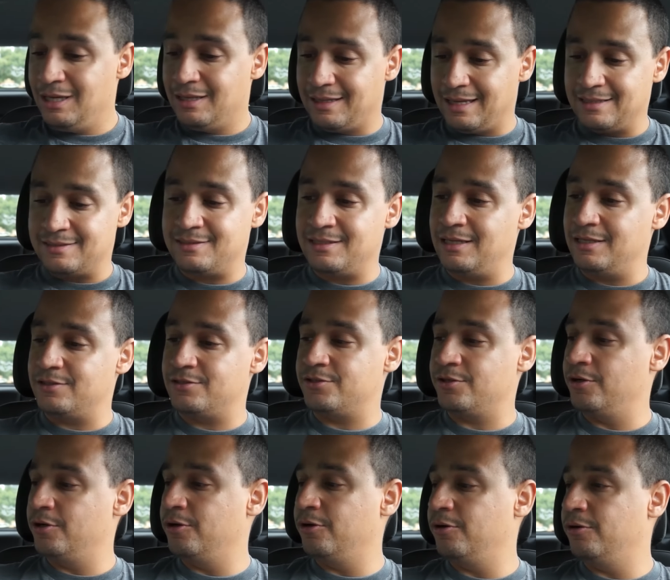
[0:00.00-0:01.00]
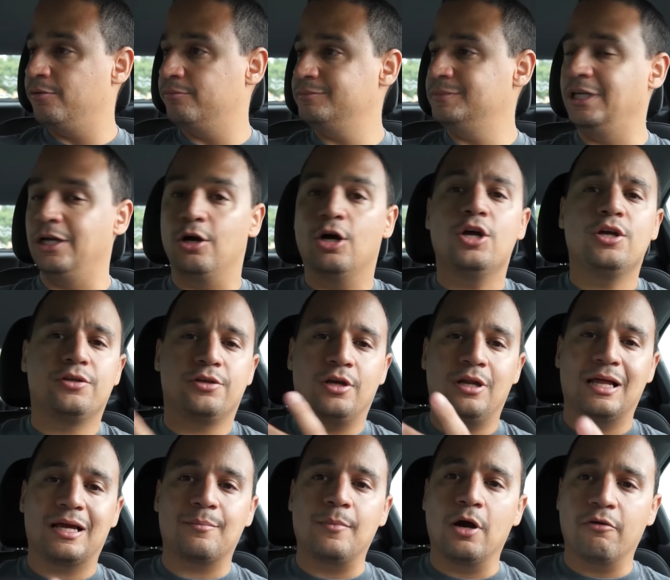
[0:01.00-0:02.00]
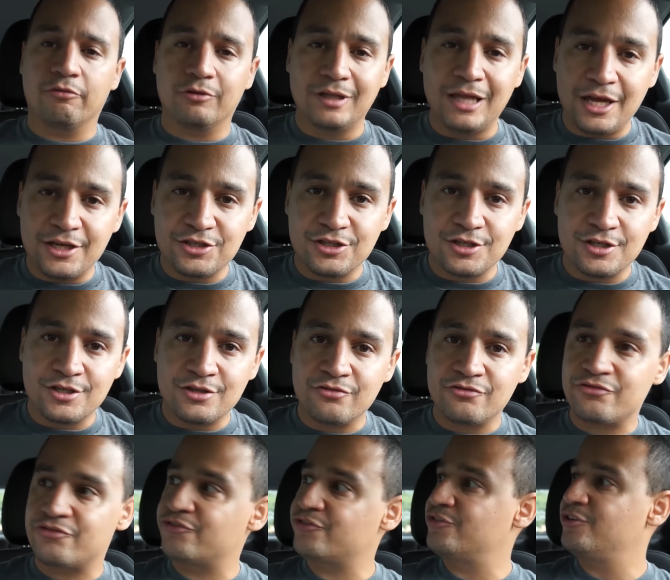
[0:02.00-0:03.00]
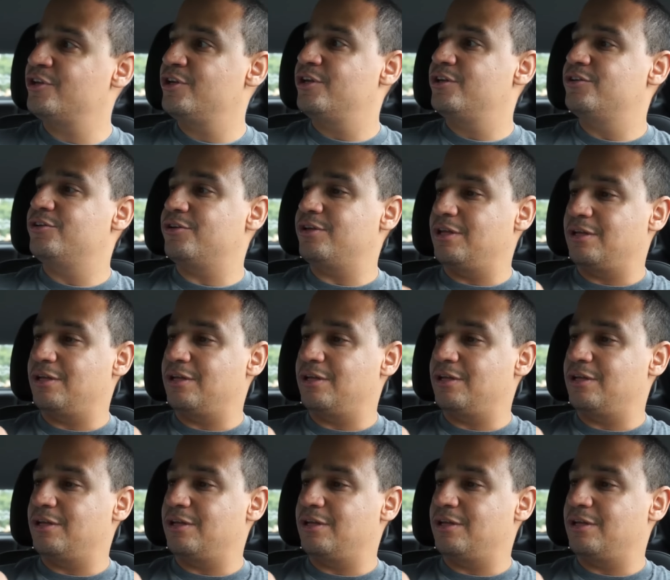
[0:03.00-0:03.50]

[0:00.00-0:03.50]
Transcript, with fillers: that's it so you know you know like marvel legends you,